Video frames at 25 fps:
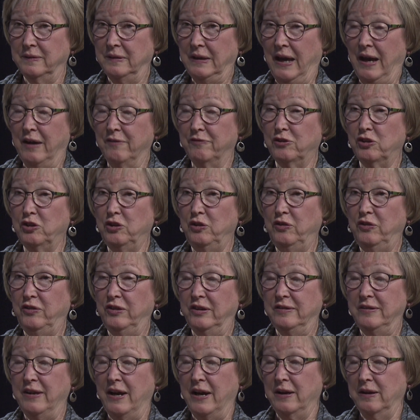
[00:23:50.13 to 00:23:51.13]
After you
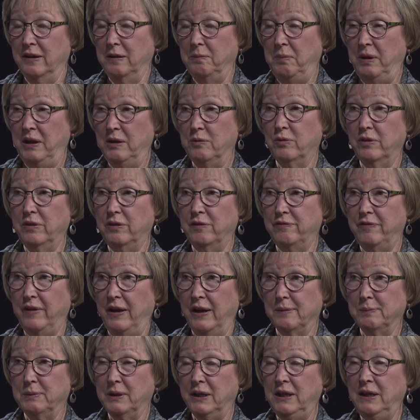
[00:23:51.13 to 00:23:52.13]
sit down and meet with the
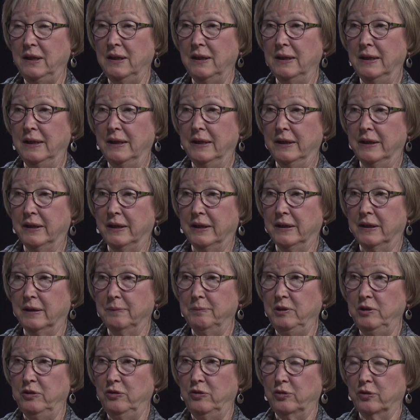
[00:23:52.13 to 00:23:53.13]
family,
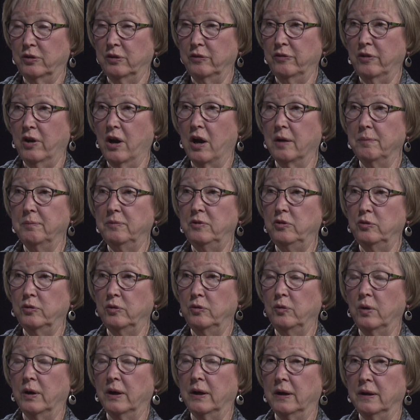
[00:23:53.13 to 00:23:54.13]
you sort of come
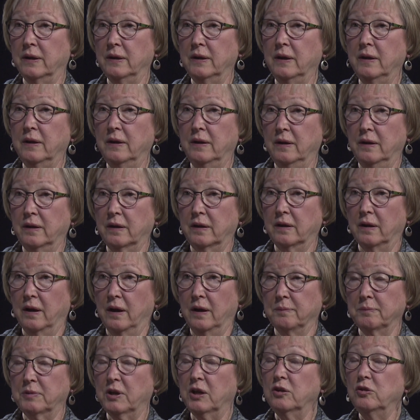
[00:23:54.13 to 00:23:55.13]
to a
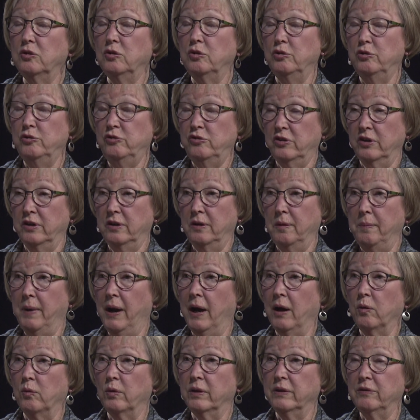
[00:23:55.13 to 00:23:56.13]
conclusion
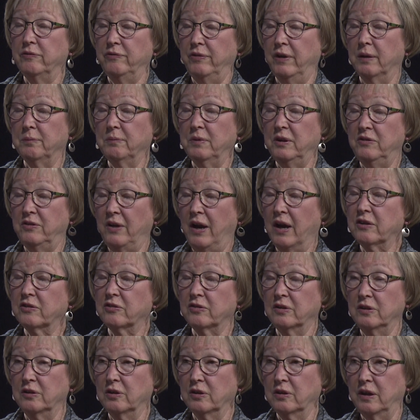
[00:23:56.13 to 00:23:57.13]
about what the family's
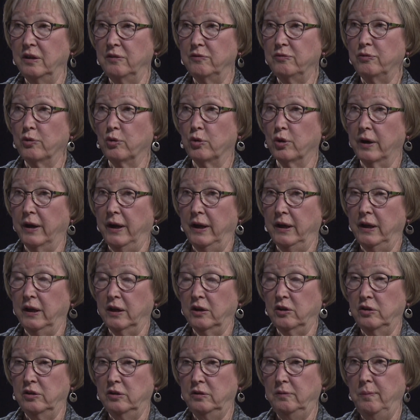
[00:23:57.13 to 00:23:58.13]
actually looking for. And
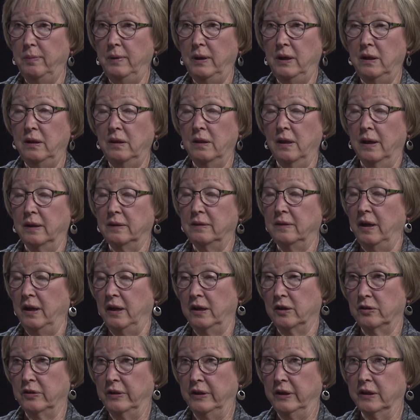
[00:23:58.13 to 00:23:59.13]
it could be that they
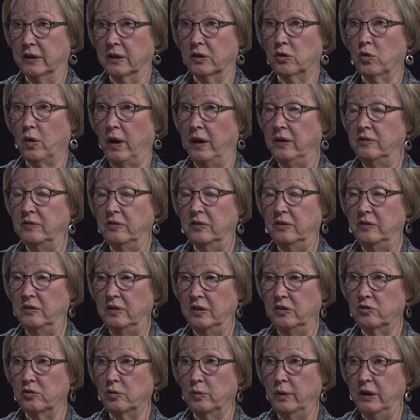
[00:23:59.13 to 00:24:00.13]
are in a crisis
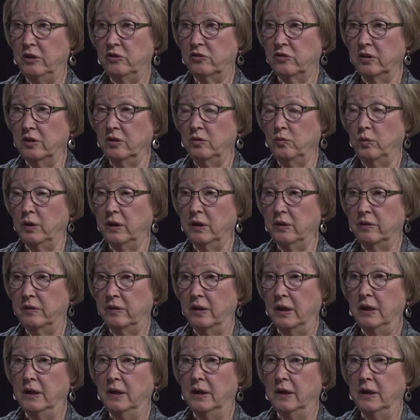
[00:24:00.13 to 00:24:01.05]
situation with